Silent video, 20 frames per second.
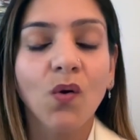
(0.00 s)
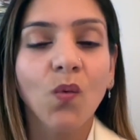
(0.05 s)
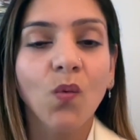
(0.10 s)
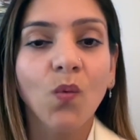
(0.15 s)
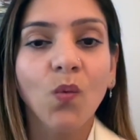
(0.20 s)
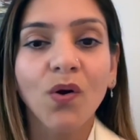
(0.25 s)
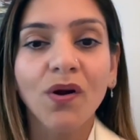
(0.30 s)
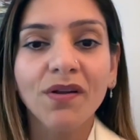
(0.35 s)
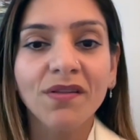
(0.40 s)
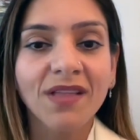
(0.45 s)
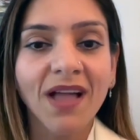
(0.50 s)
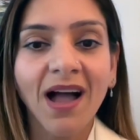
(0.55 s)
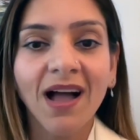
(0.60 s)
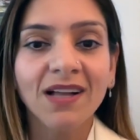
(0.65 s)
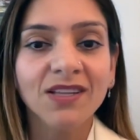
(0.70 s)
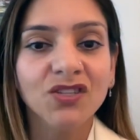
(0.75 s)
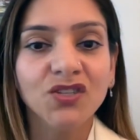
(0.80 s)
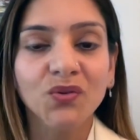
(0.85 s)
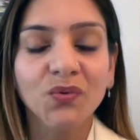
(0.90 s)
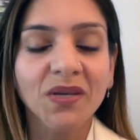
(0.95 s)
we're
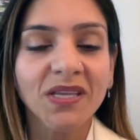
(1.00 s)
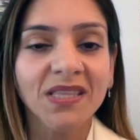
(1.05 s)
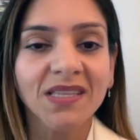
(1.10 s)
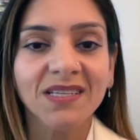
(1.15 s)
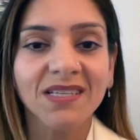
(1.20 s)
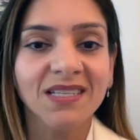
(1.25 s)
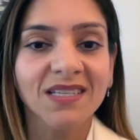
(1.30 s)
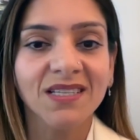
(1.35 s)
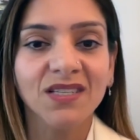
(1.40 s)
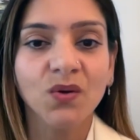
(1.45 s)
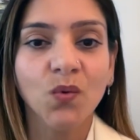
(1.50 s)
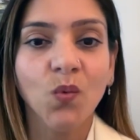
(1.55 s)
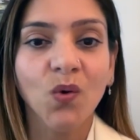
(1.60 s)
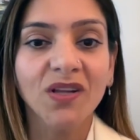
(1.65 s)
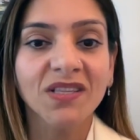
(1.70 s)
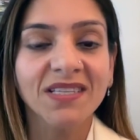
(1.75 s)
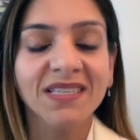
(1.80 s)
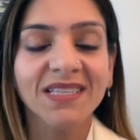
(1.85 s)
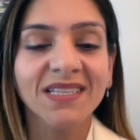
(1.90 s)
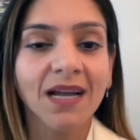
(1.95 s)
not doing this as a
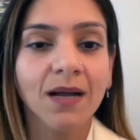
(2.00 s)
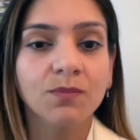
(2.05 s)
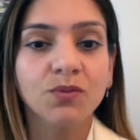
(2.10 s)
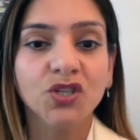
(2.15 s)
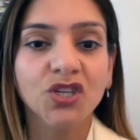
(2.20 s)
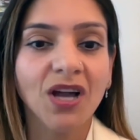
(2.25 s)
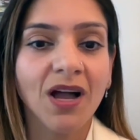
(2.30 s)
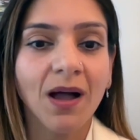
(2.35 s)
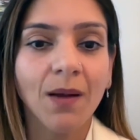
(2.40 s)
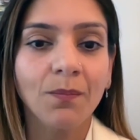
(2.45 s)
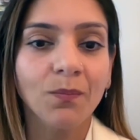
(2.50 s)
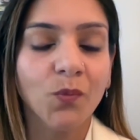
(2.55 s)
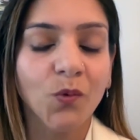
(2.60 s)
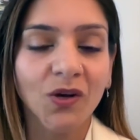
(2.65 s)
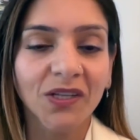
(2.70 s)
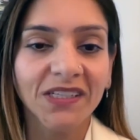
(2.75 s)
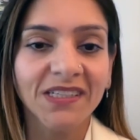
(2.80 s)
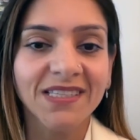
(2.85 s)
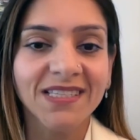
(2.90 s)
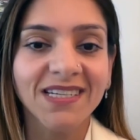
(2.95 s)
one-stop shop,
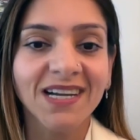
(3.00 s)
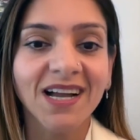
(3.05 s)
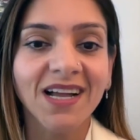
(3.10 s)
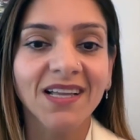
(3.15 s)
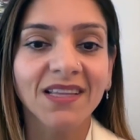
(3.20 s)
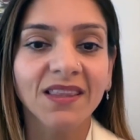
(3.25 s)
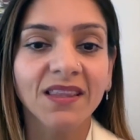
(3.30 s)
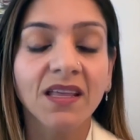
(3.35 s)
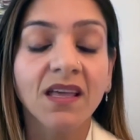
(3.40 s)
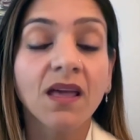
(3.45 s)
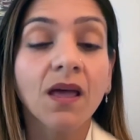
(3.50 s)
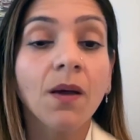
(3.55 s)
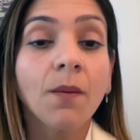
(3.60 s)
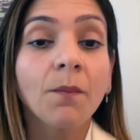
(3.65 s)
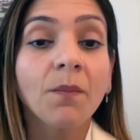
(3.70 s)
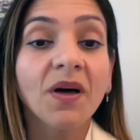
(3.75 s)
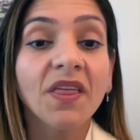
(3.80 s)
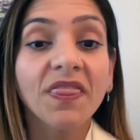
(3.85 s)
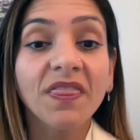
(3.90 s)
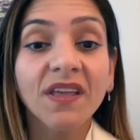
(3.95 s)
one and done,
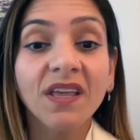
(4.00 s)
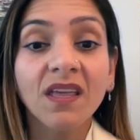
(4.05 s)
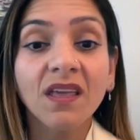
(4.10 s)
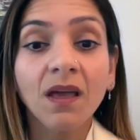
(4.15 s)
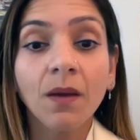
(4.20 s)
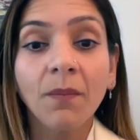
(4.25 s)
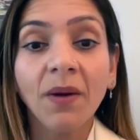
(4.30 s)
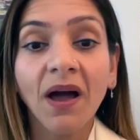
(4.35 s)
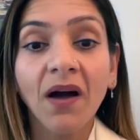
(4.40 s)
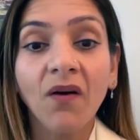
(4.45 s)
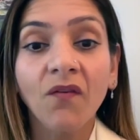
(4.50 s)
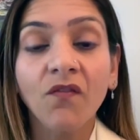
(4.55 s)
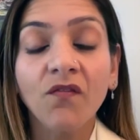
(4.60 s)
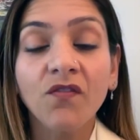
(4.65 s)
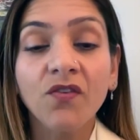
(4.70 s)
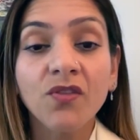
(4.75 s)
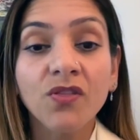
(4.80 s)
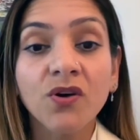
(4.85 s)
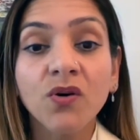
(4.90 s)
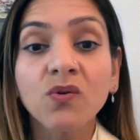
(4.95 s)
but thinking about
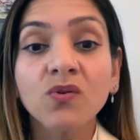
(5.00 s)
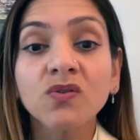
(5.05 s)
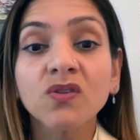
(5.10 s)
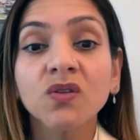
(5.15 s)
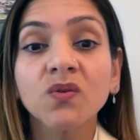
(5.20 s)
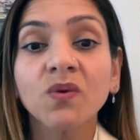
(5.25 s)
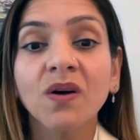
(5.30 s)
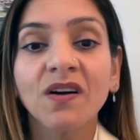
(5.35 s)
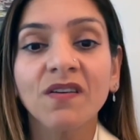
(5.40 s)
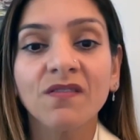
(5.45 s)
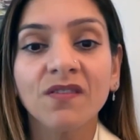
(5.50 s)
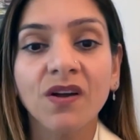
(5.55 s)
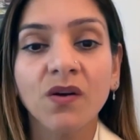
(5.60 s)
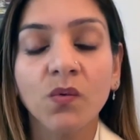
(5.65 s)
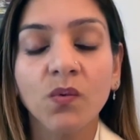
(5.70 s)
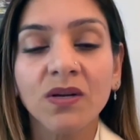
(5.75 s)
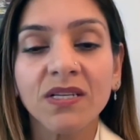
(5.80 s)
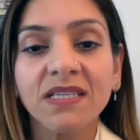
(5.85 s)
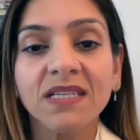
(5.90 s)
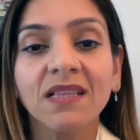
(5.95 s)
for those who have
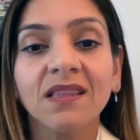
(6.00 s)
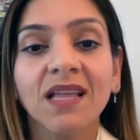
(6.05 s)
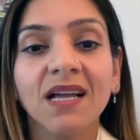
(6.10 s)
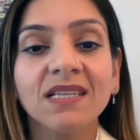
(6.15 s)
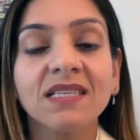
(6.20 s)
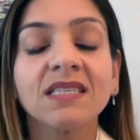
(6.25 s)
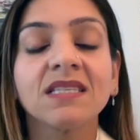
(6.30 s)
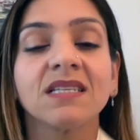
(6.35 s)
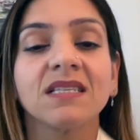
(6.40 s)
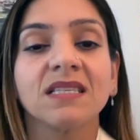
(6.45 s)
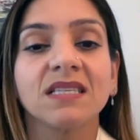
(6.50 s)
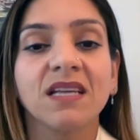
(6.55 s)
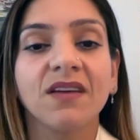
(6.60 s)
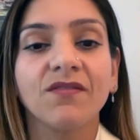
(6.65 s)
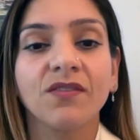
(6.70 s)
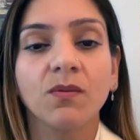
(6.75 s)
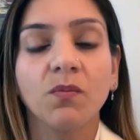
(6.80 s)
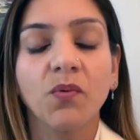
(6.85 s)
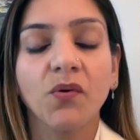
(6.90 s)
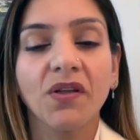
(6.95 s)
a risk less than
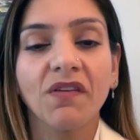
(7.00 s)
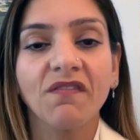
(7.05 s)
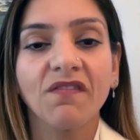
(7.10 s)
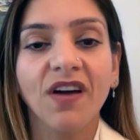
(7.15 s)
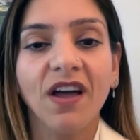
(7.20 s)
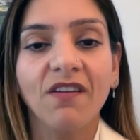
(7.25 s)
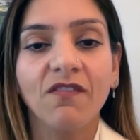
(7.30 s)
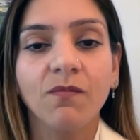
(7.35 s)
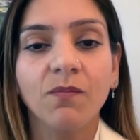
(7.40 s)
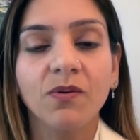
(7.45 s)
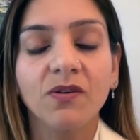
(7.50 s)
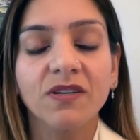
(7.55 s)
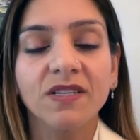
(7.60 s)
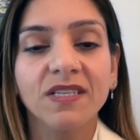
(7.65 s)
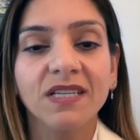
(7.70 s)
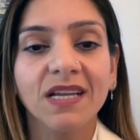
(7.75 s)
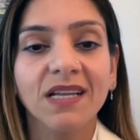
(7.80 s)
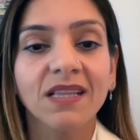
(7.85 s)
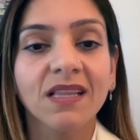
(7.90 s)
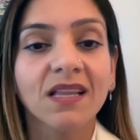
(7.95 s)

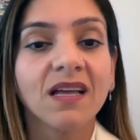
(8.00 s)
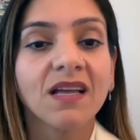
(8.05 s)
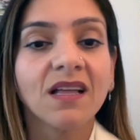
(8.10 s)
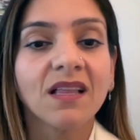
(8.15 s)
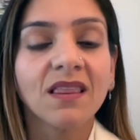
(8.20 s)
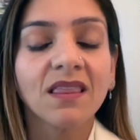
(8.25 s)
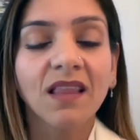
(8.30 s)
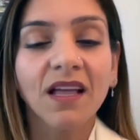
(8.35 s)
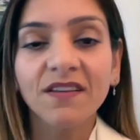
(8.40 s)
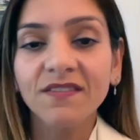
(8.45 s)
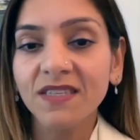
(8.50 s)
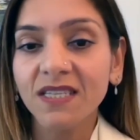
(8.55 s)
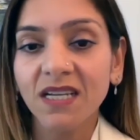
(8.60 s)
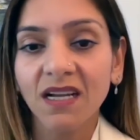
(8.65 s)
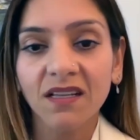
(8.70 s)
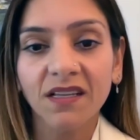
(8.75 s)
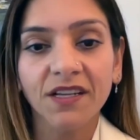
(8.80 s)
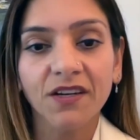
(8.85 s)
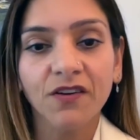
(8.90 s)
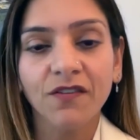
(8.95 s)
7.5%,
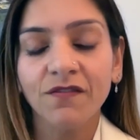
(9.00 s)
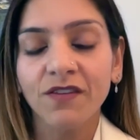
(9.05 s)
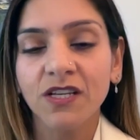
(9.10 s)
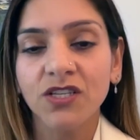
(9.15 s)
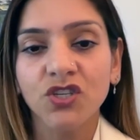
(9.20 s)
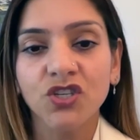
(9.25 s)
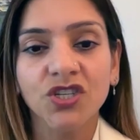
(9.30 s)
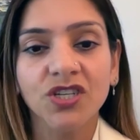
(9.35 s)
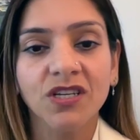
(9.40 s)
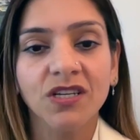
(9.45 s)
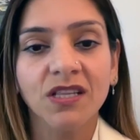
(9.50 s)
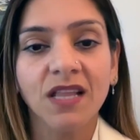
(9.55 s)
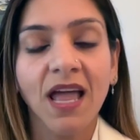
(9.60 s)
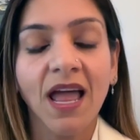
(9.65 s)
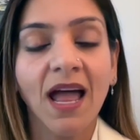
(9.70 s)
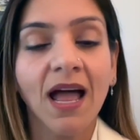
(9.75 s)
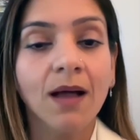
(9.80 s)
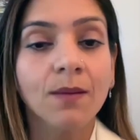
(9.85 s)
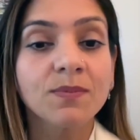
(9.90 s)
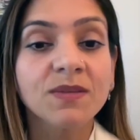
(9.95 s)
lifestyle intervention
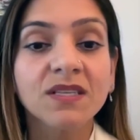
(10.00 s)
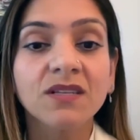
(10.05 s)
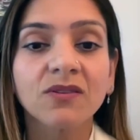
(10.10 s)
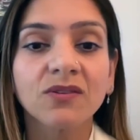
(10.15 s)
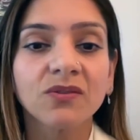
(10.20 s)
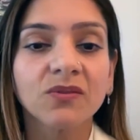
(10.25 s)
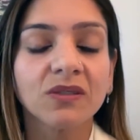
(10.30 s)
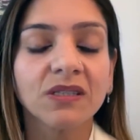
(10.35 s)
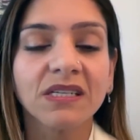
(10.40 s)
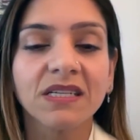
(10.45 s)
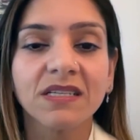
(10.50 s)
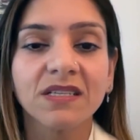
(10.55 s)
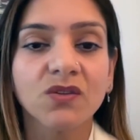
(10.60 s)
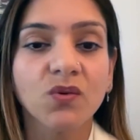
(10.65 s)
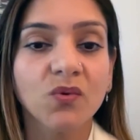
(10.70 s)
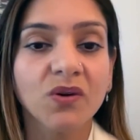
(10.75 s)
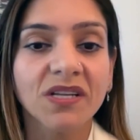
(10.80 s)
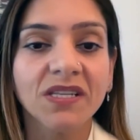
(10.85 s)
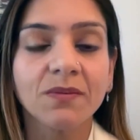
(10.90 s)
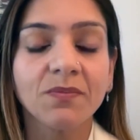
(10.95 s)
absolutely is
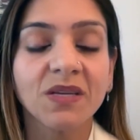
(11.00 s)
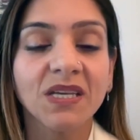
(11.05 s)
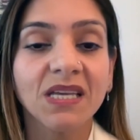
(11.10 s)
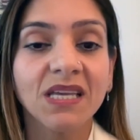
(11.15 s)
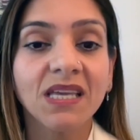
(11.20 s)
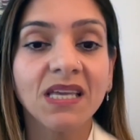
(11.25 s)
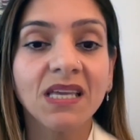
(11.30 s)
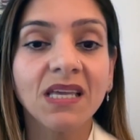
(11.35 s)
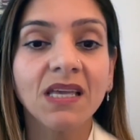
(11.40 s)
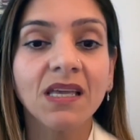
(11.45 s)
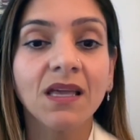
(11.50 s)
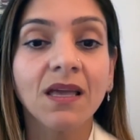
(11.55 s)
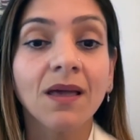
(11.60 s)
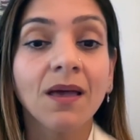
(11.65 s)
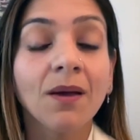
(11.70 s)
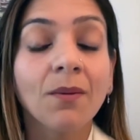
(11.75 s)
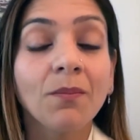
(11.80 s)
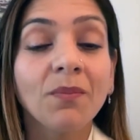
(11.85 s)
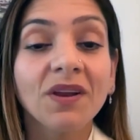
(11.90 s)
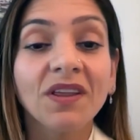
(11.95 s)
going to be key.
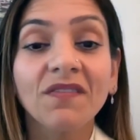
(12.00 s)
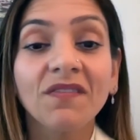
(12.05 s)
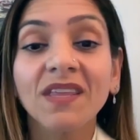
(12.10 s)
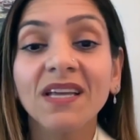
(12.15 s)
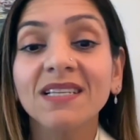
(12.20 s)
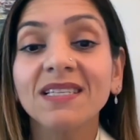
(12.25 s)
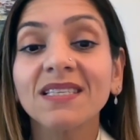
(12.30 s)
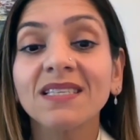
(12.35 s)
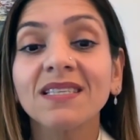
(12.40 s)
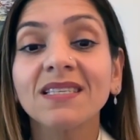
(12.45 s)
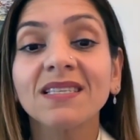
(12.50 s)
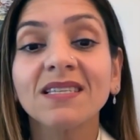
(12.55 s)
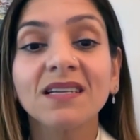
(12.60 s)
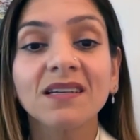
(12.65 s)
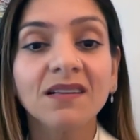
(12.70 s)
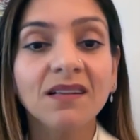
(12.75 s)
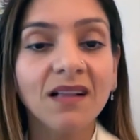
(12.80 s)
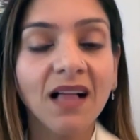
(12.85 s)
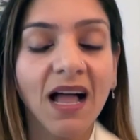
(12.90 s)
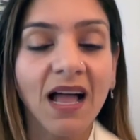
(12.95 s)
But if they
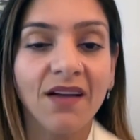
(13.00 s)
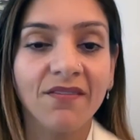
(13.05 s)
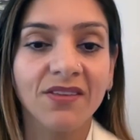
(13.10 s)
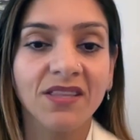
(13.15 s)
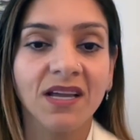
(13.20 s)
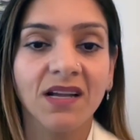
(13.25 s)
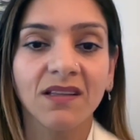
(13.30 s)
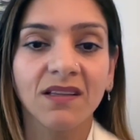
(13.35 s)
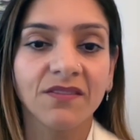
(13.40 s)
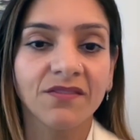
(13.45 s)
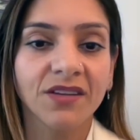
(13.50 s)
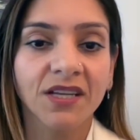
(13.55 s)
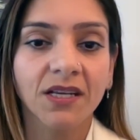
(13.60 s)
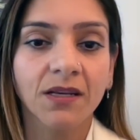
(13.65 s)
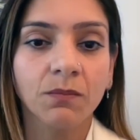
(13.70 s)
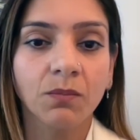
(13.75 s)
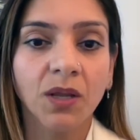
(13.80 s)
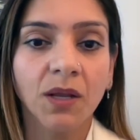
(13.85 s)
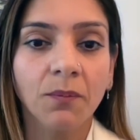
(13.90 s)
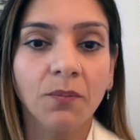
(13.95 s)
still have an
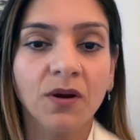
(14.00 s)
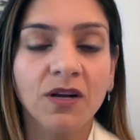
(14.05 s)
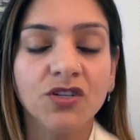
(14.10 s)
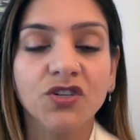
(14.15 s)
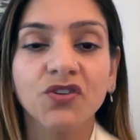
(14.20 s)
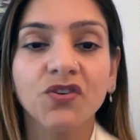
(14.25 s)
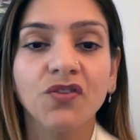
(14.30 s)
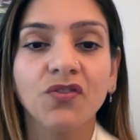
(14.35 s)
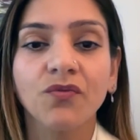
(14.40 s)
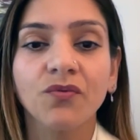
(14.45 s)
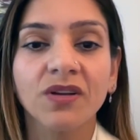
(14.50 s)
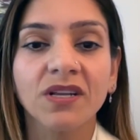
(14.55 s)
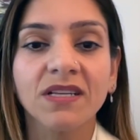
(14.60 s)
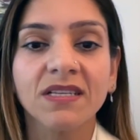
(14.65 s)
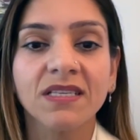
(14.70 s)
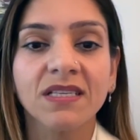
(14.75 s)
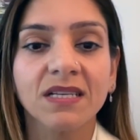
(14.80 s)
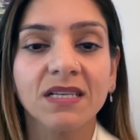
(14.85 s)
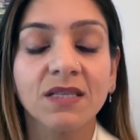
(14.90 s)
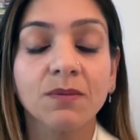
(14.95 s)
elevated blood pressure 3 to
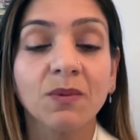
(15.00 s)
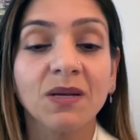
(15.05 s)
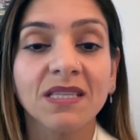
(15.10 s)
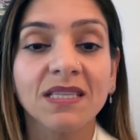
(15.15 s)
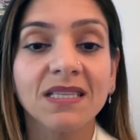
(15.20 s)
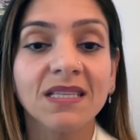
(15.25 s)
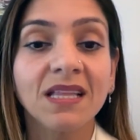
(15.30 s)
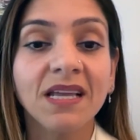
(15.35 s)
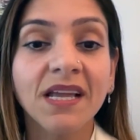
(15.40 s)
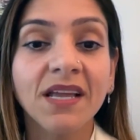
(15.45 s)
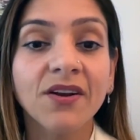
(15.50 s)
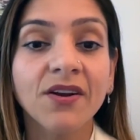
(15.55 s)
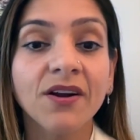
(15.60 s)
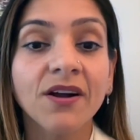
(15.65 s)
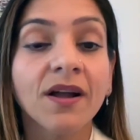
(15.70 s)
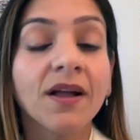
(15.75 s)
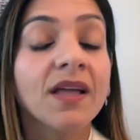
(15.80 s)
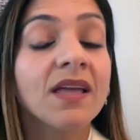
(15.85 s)
6 months later,